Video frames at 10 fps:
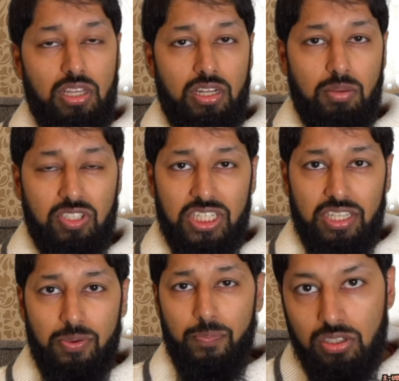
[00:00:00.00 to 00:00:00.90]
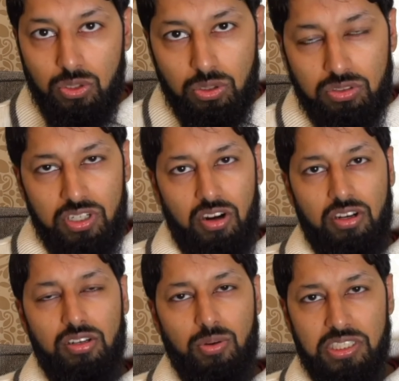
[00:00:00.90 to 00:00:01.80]
Number 3, use
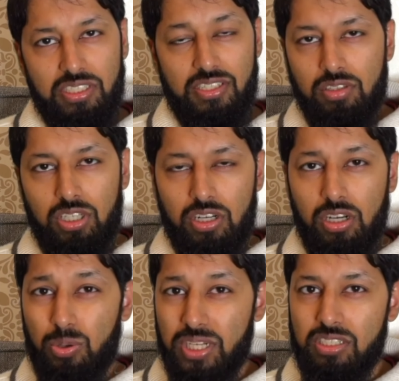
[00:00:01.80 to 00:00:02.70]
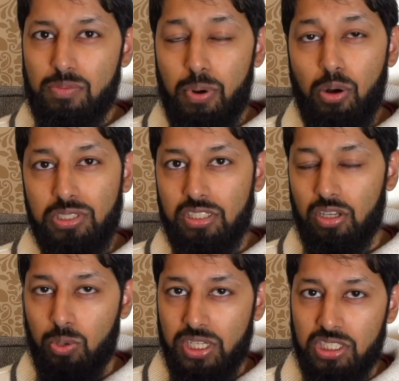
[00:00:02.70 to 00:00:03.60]
rhetorical questions. Rhetorical questions poses a
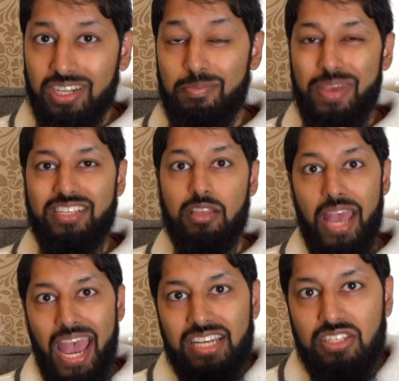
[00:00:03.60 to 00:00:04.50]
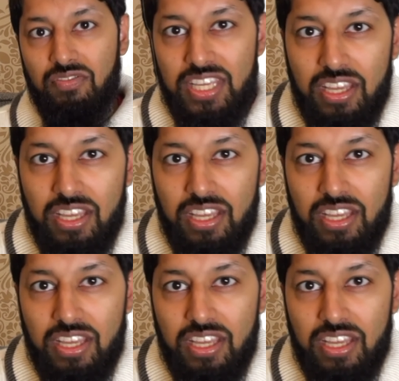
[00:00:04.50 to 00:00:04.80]
question and makes them actively